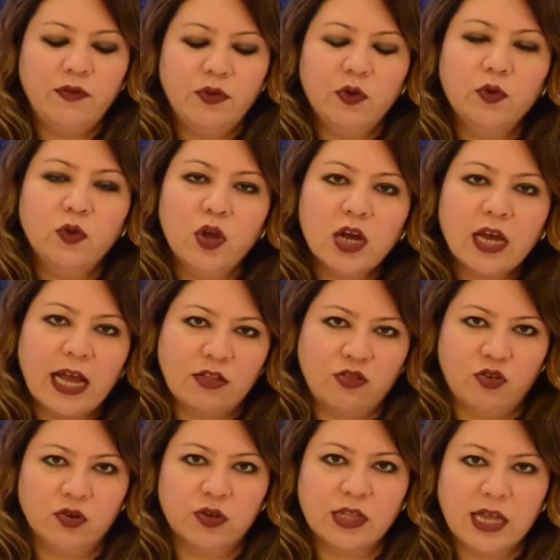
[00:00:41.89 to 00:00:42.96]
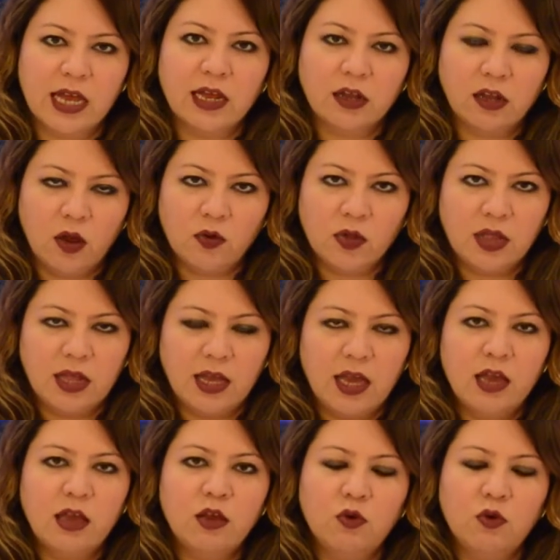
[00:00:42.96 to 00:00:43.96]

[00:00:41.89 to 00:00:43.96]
If you look at your skin closely,